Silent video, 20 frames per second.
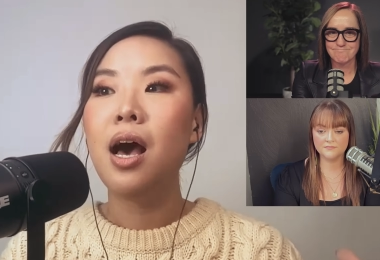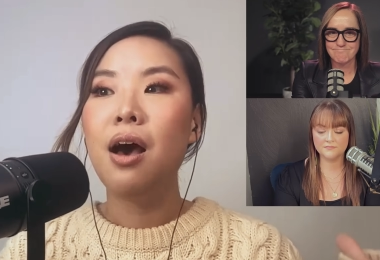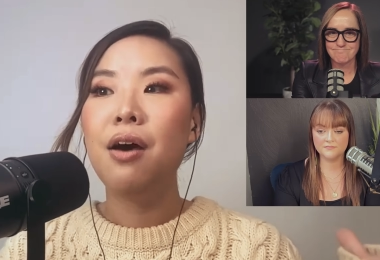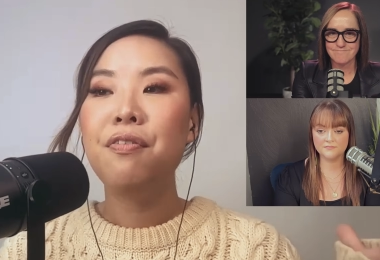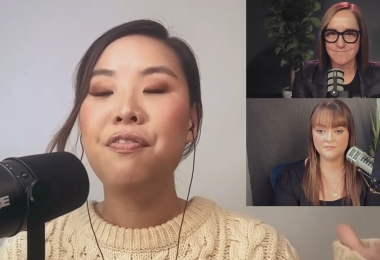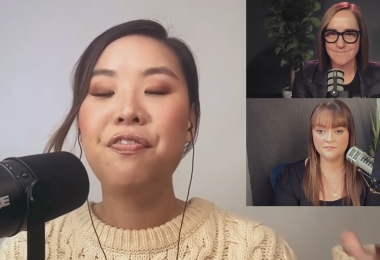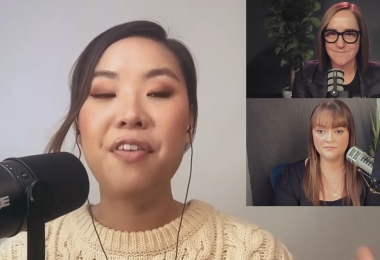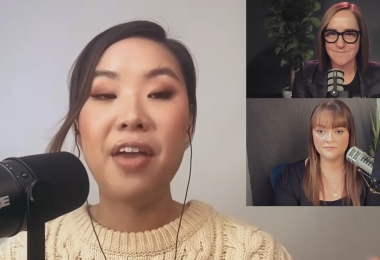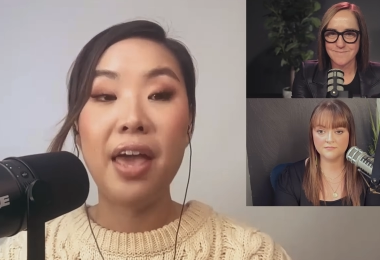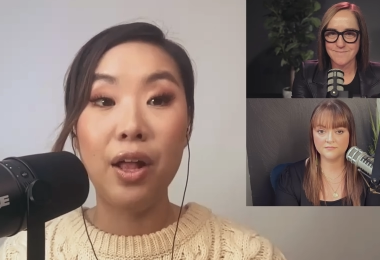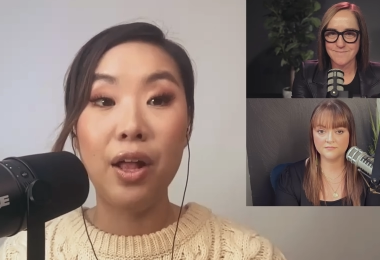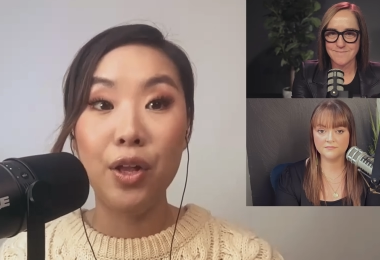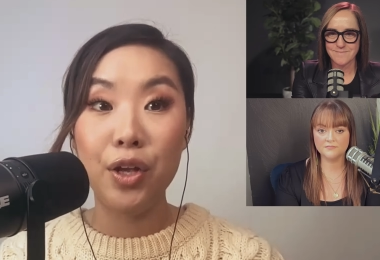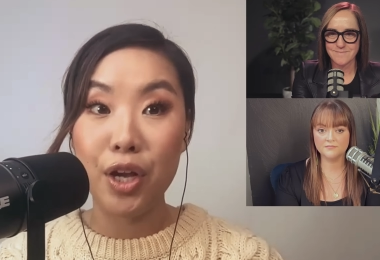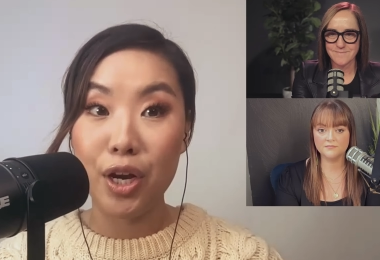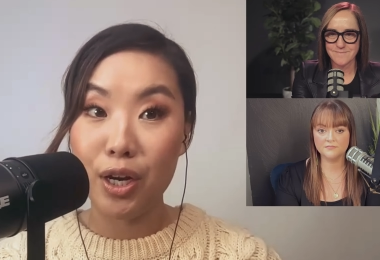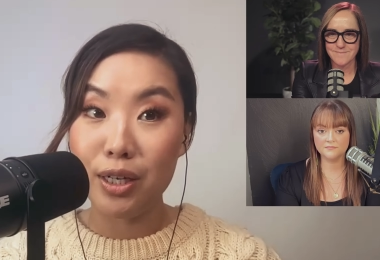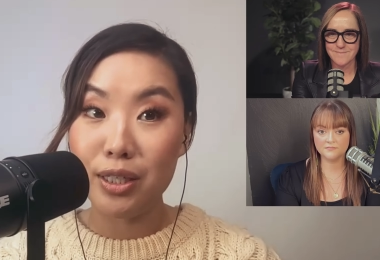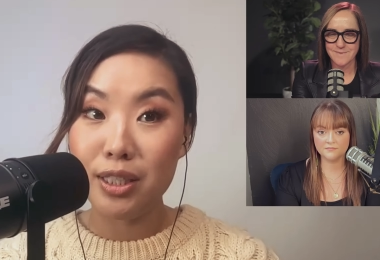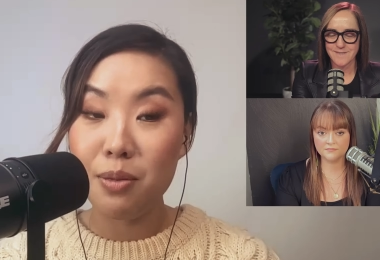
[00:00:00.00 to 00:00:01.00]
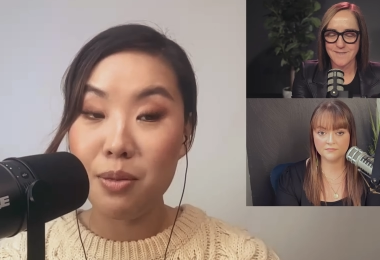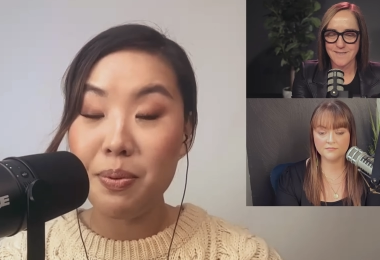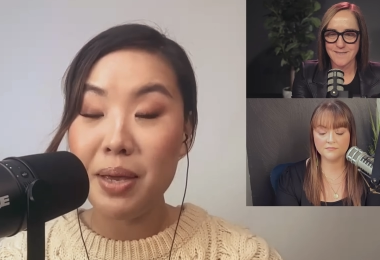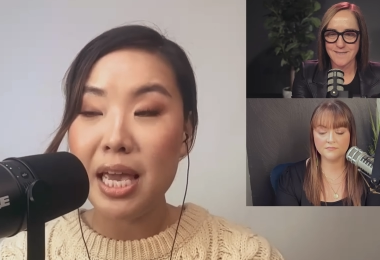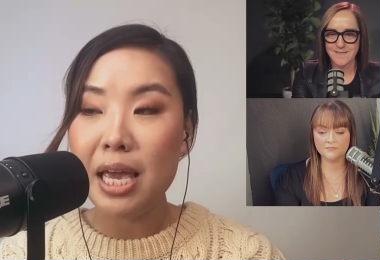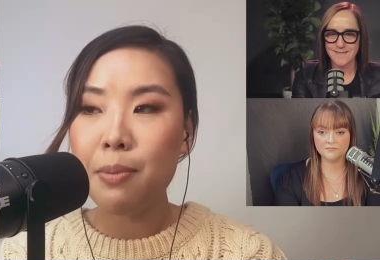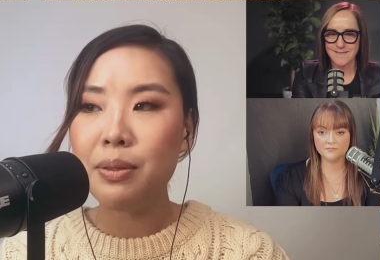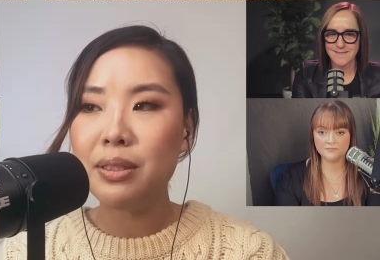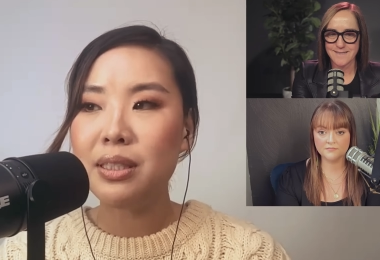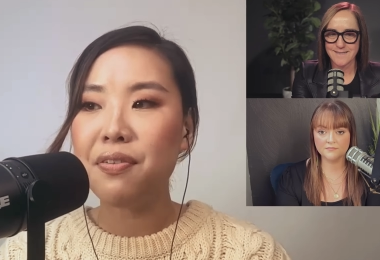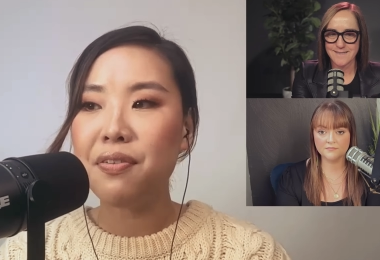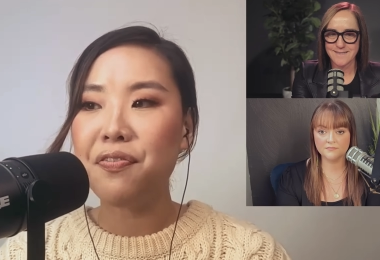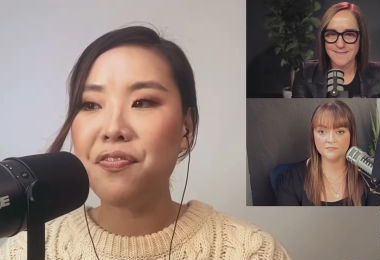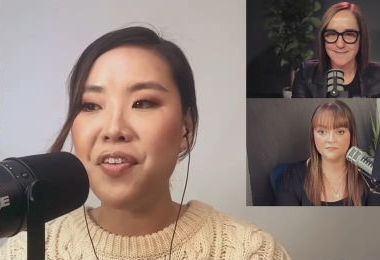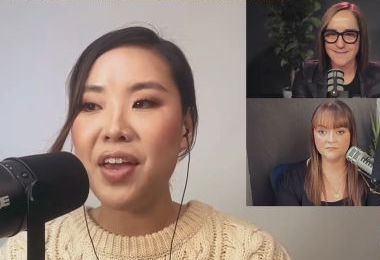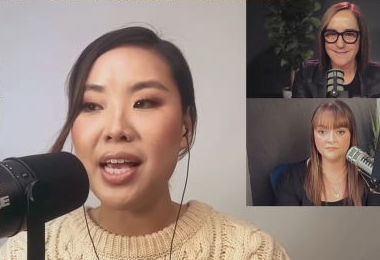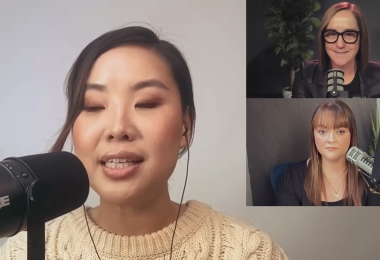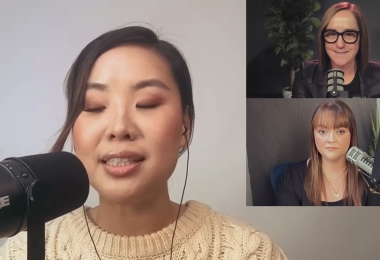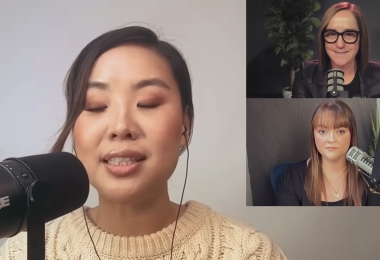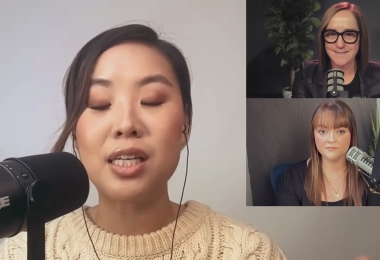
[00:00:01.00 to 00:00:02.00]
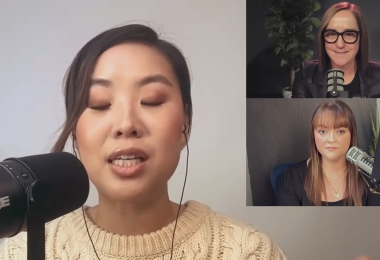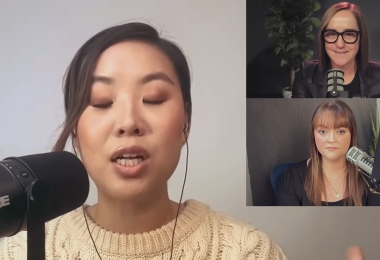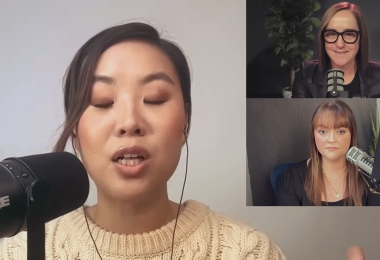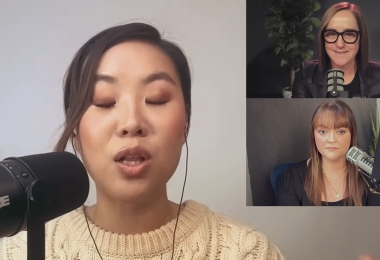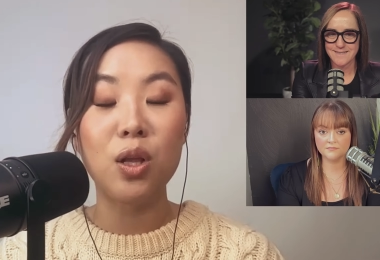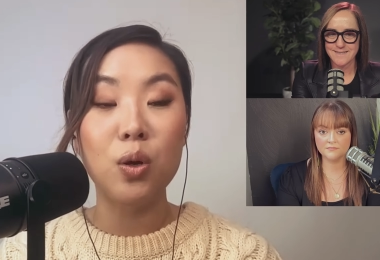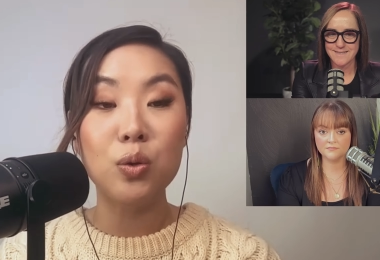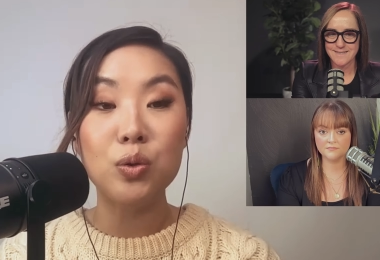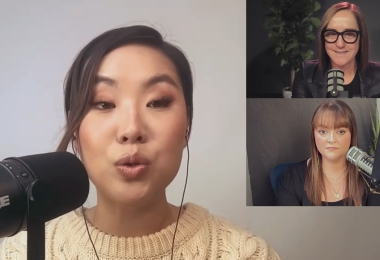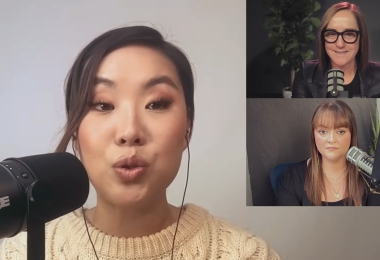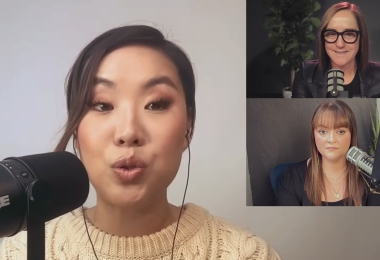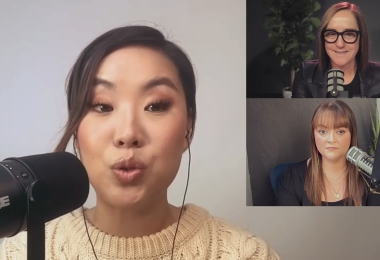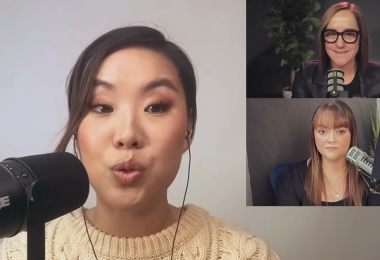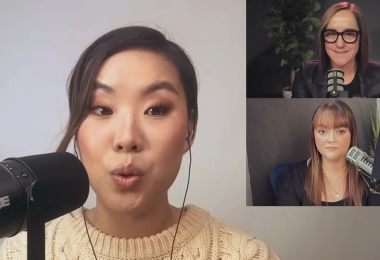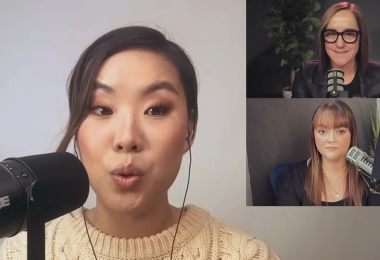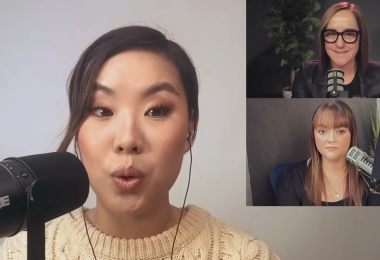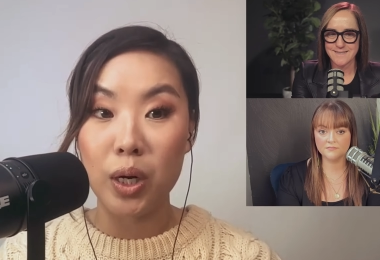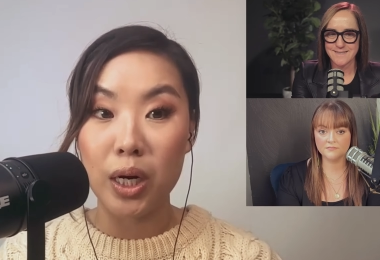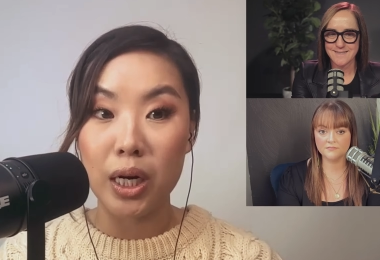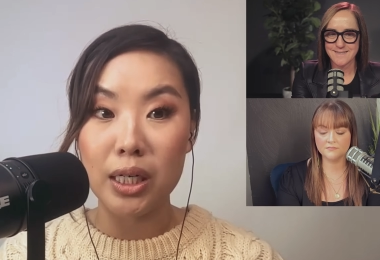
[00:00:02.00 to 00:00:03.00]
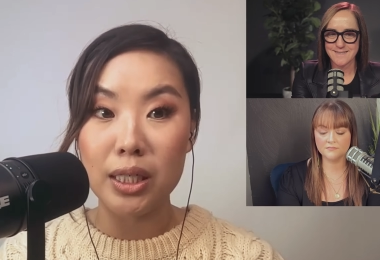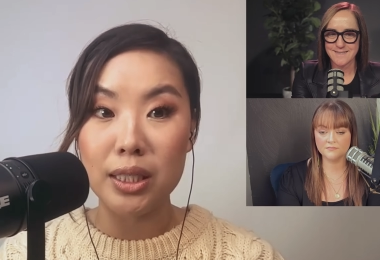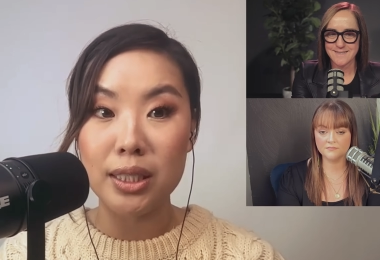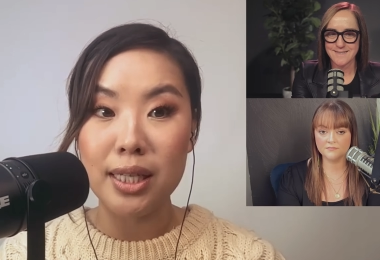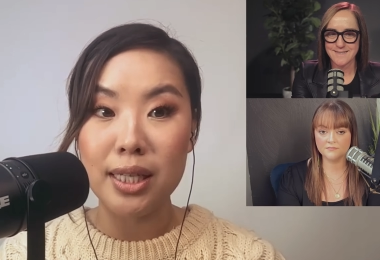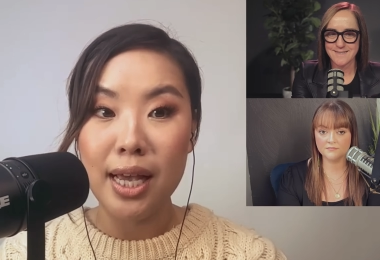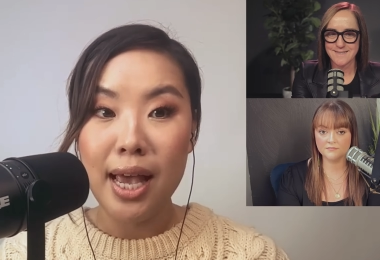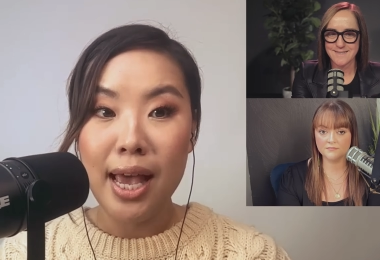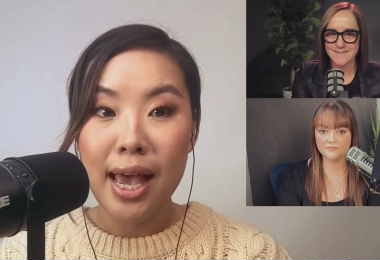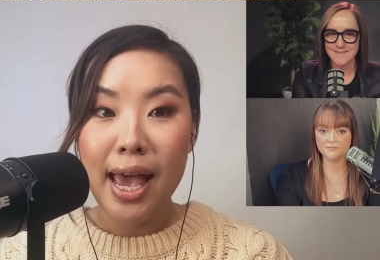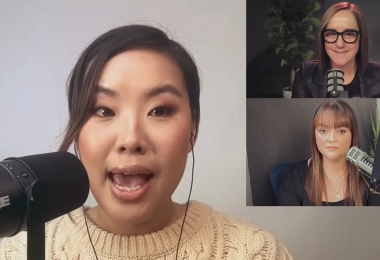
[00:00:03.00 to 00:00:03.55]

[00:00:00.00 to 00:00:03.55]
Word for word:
Speaker 1: failure, to be able to face closed doors